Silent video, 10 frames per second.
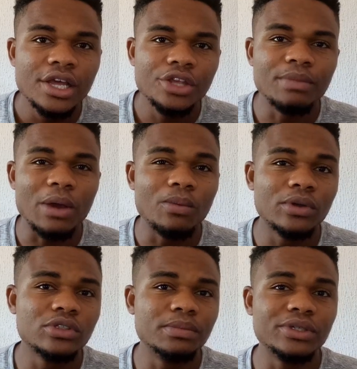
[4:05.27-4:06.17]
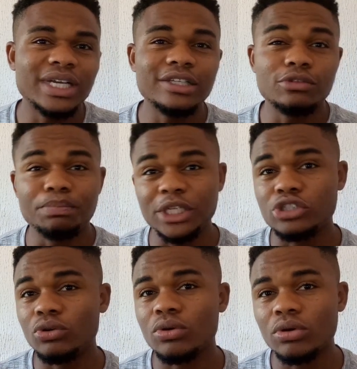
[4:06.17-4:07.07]
You might want to be ready to pitch
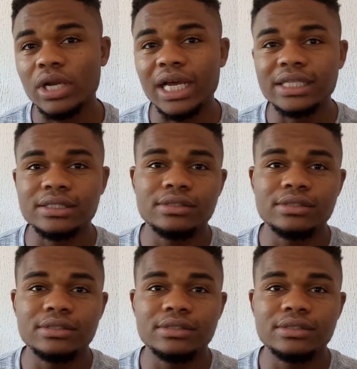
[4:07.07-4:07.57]
local clients